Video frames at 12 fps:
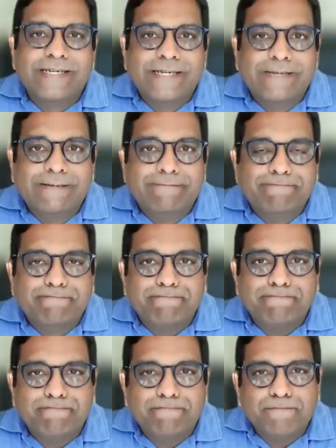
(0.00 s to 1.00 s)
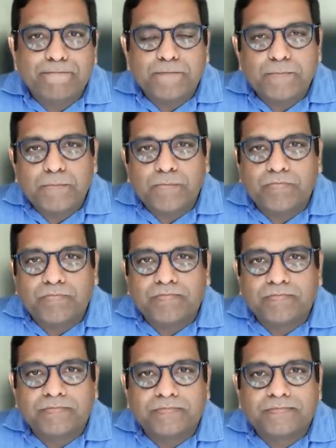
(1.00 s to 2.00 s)

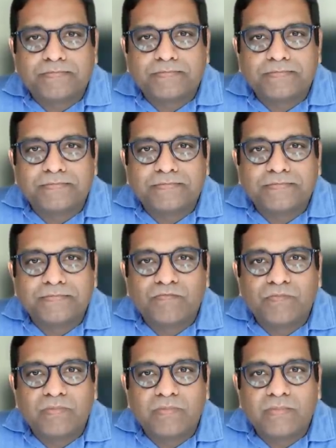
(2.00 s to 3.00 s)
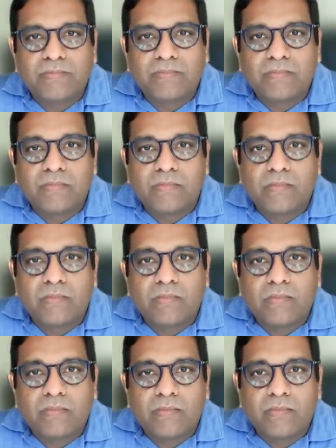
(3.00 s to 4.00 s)

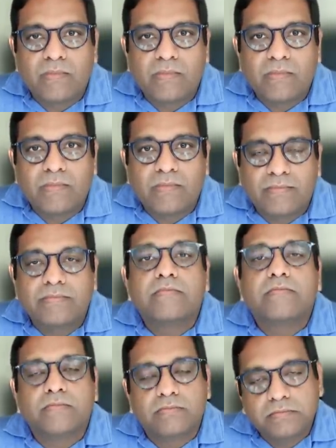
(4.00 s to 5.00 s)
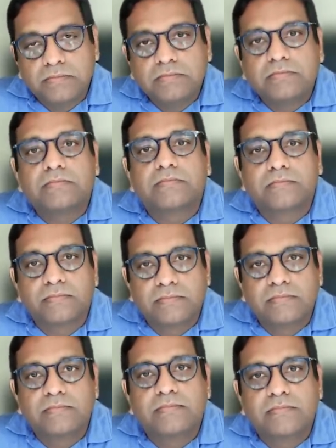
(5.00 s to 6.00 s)

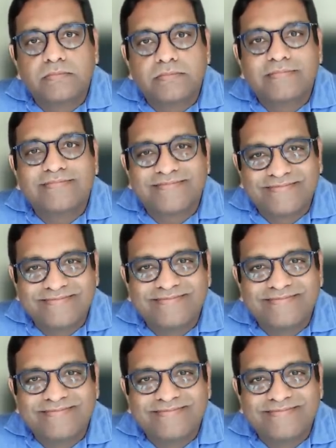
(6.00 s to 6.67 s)
[no speech]